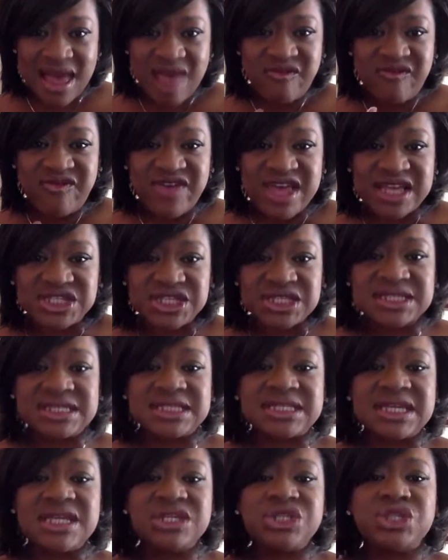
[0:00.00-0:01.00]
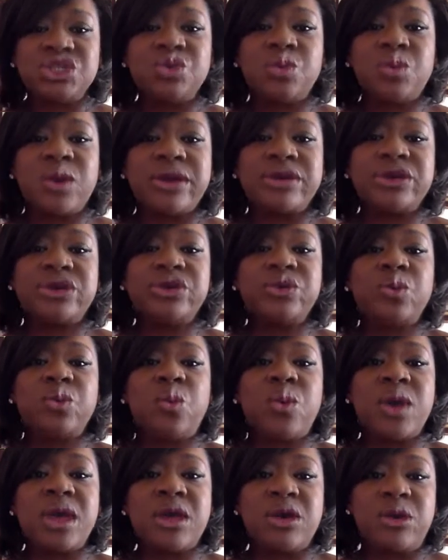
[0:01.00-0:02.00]
Vision sees you where you
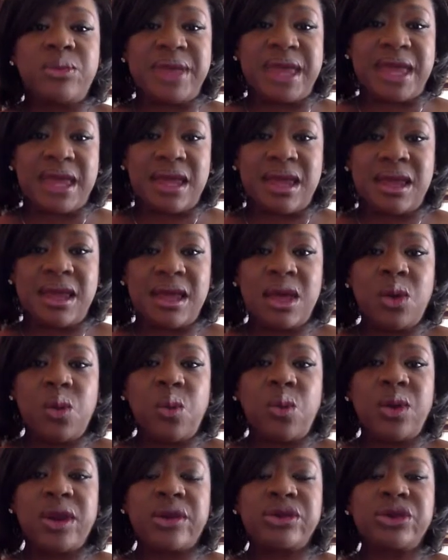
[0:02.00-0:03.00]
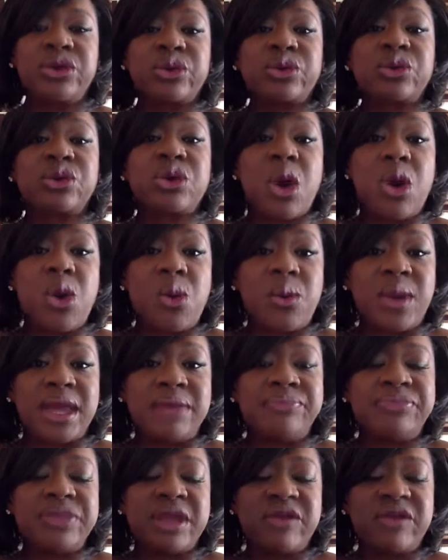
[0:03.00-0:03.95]
will be, where you're going.